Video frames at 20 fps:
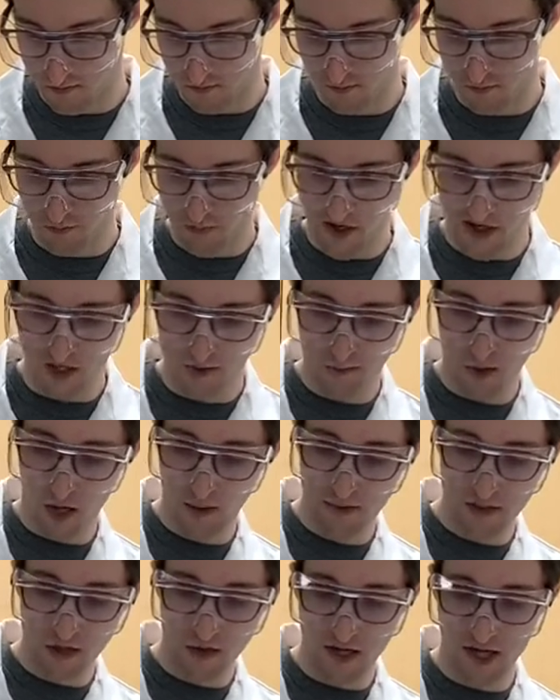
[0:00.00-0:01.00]
But you probably
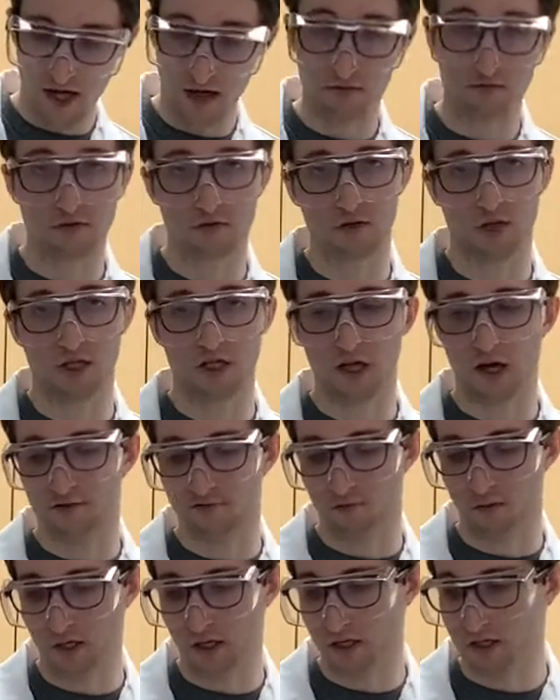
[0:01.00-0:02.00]
don't have to, it doesn't have to
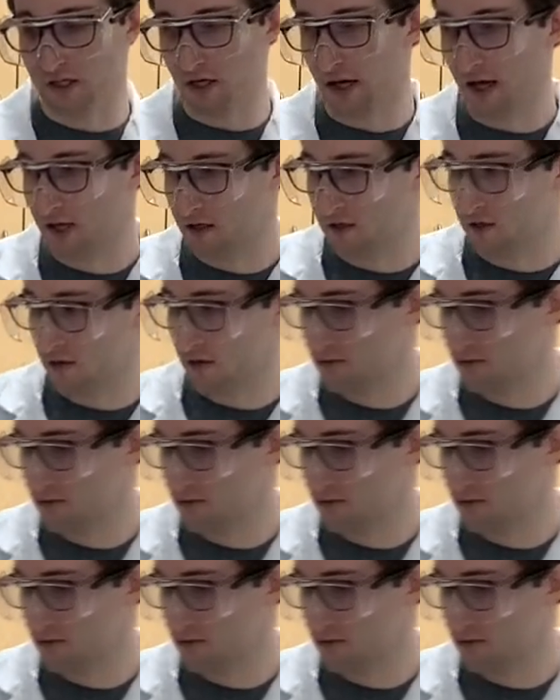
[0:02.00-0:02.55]
be exact.